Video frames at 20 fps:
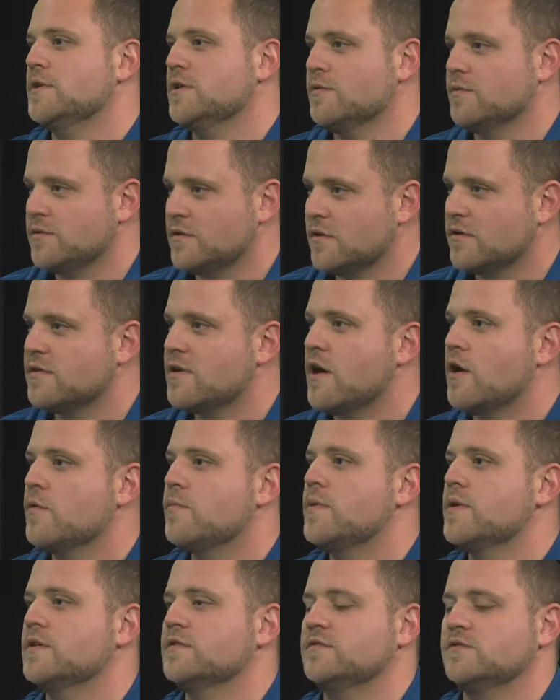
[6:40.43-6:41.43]
meeting with their
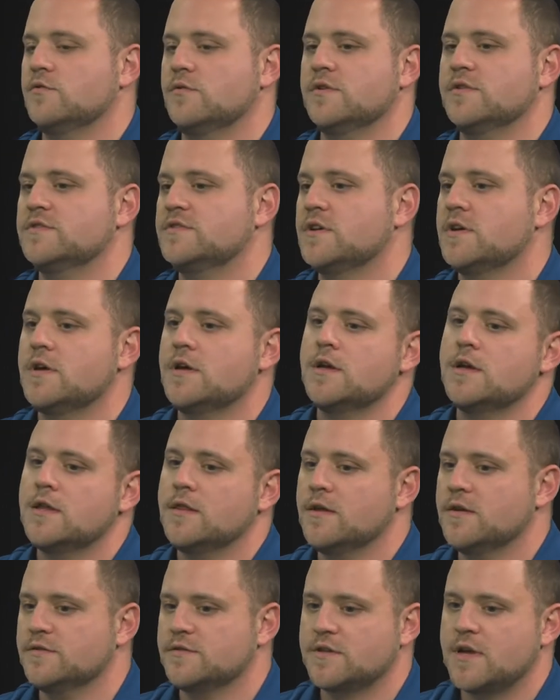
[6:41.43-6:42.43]
therapist. So
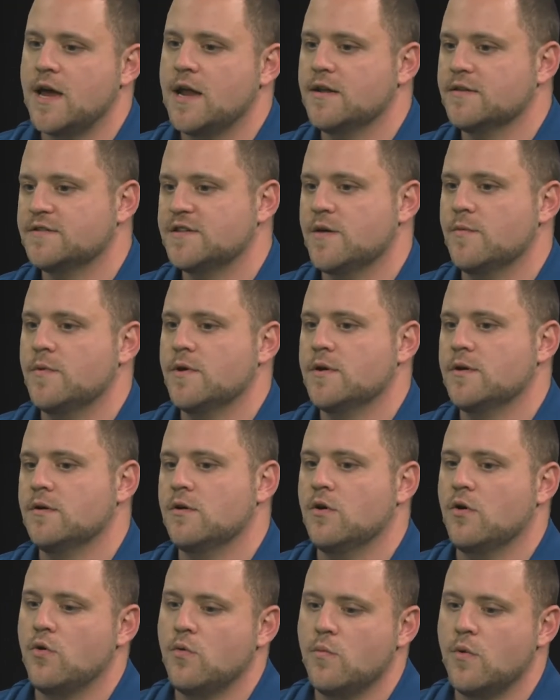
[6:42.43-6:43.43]
there's kind of
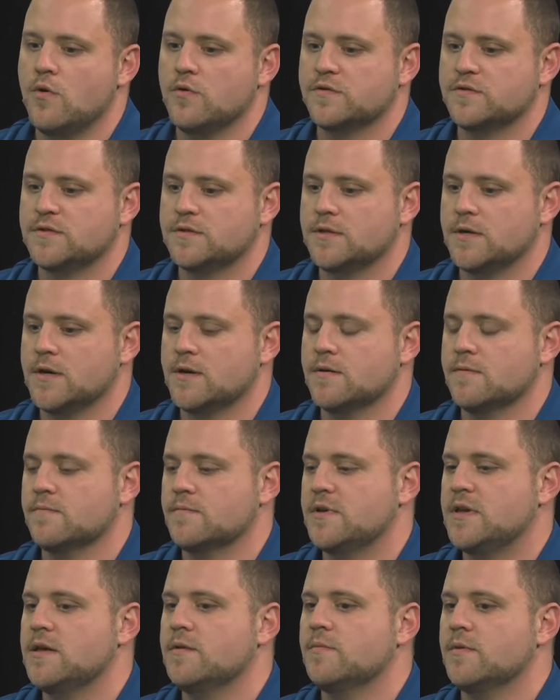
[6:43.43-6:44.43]
someone almost
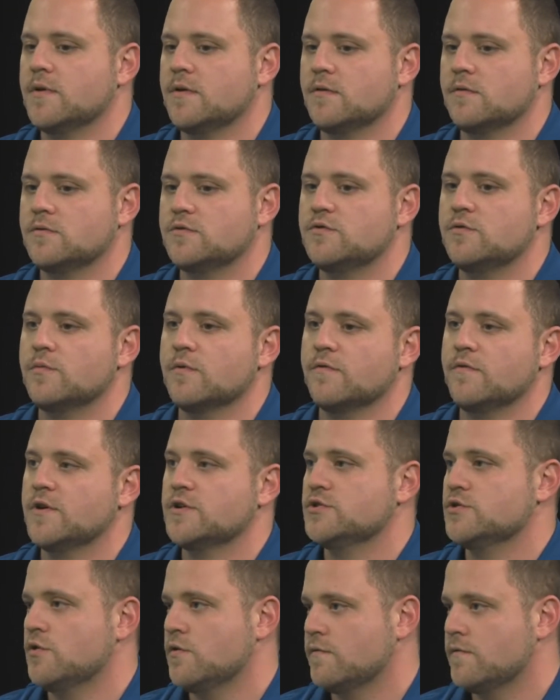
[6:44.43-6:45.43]
keeping
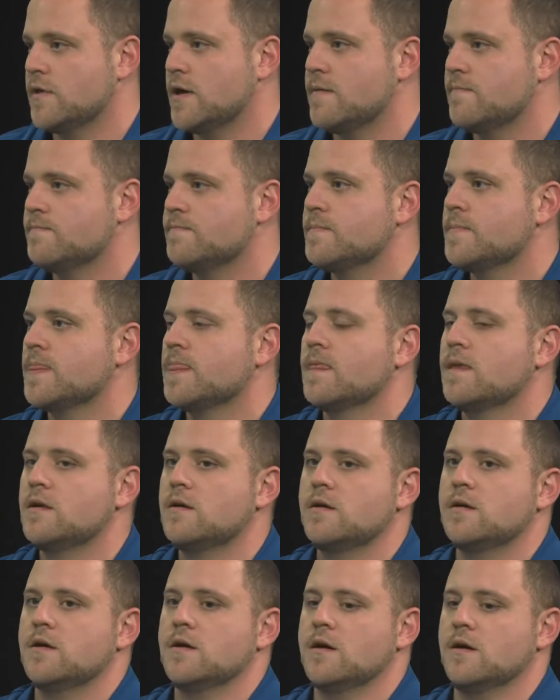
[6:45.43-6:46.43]
supervision over them,
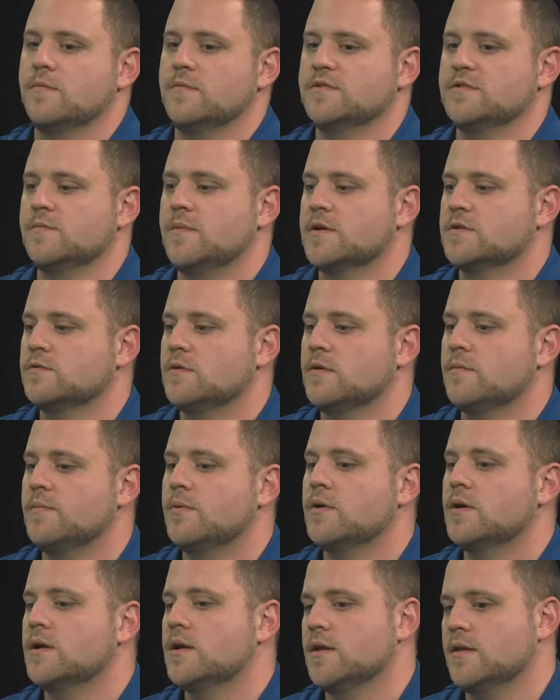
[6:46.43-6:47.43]
is the best way to
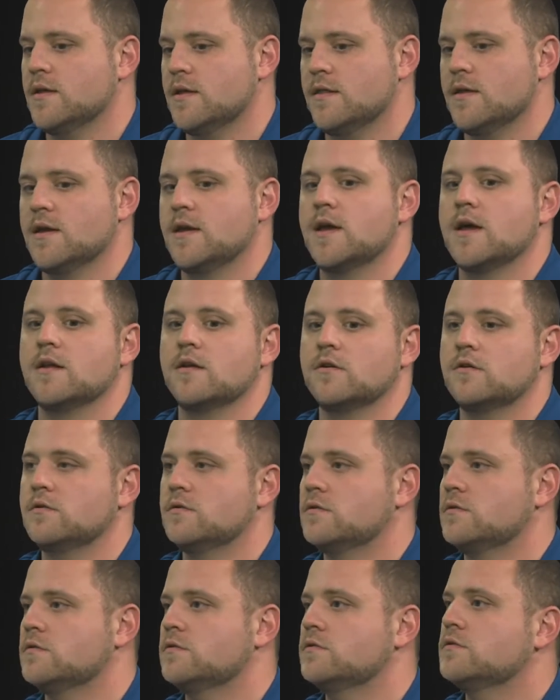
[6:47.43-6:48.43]
put it. And then they kind of
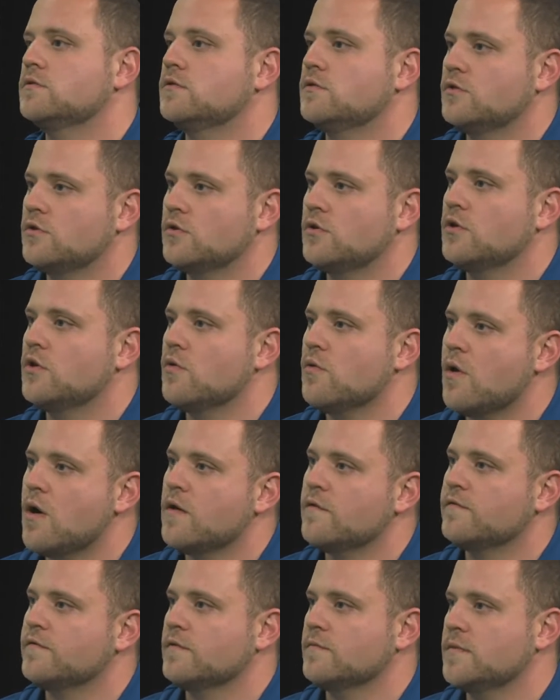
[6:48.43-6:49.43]
go
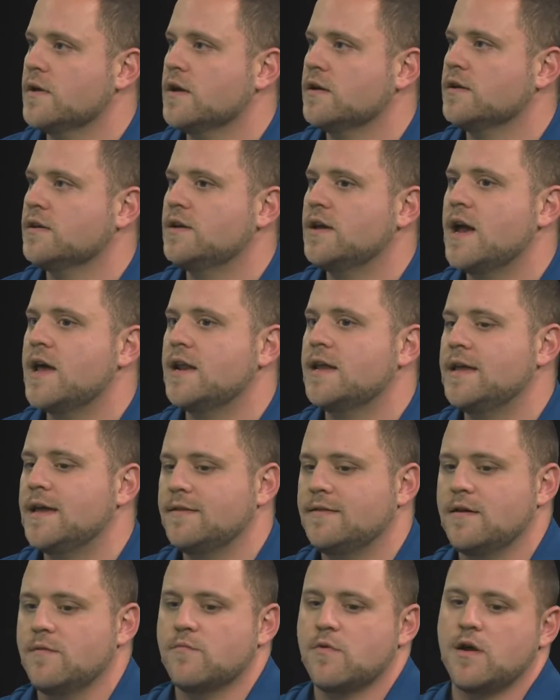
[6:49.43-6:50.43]
on from there to kind of
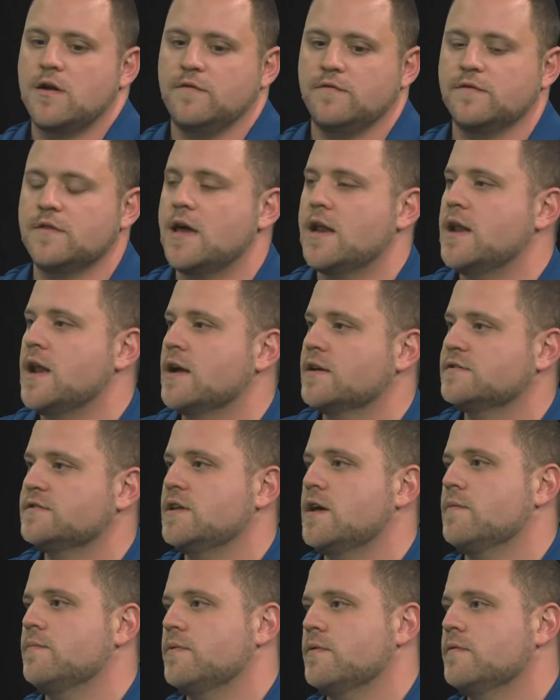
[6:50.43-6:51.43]
get them ready for that next
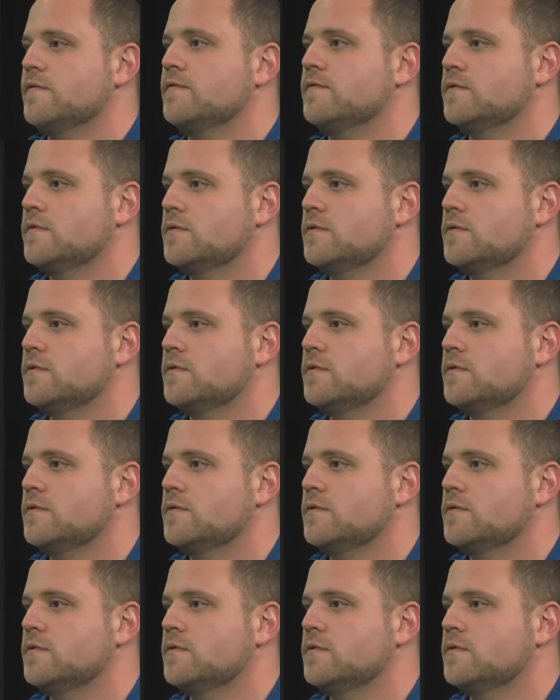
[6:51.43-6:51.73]
step of.